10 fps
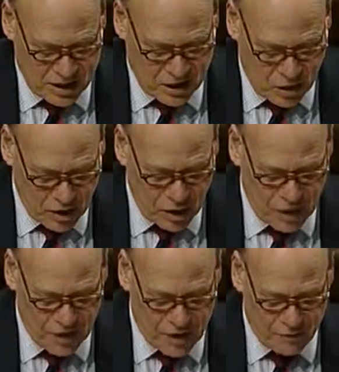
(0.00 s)
Current
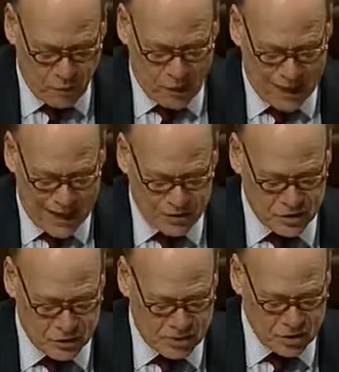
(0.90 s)
law therefore allows
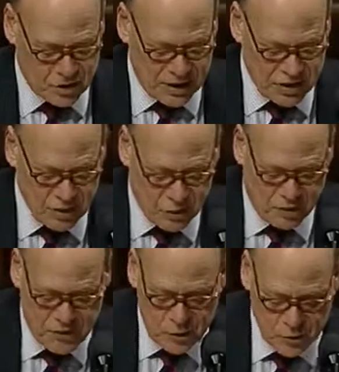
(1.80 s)
an administration to
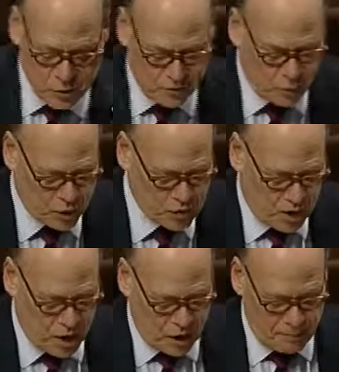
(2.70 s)
refuse to enforce a
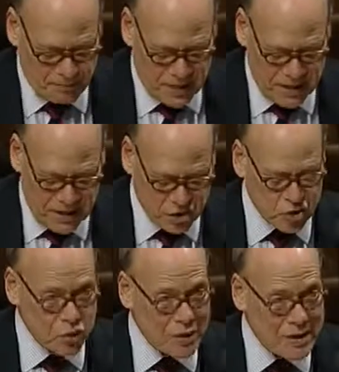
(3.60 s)
law in the
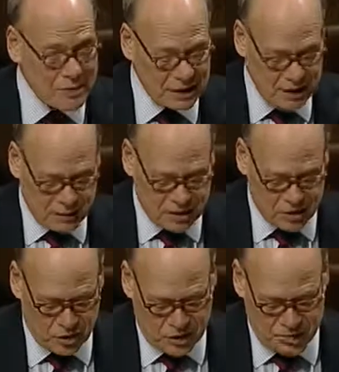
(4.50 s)
extremely limited
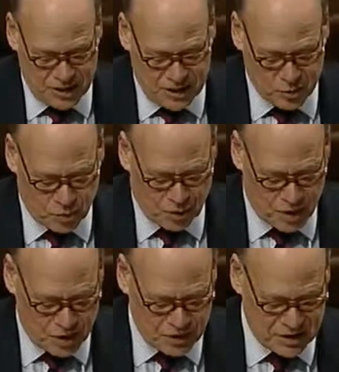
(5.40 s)
circumstance where a
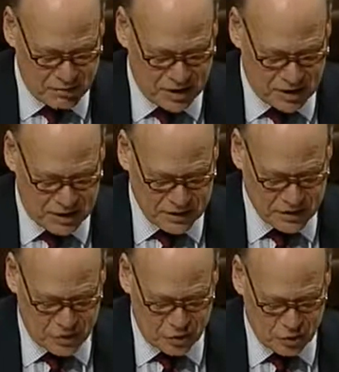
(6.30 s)
law is deemed
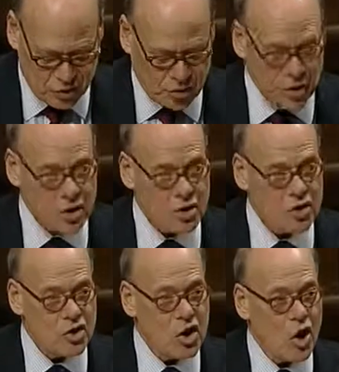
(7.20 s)
unconstitutional.
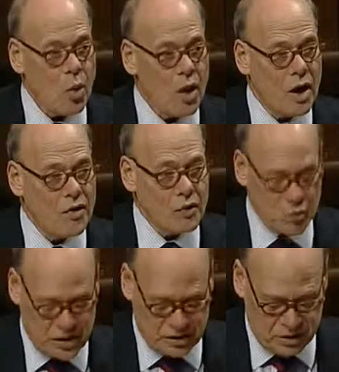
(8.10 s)
No other
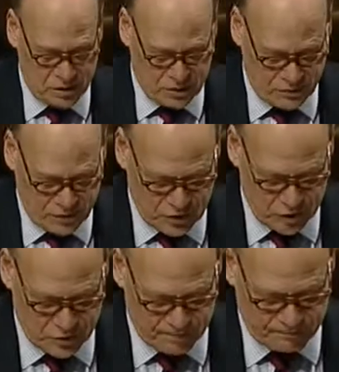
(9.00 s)
reason is sufficient.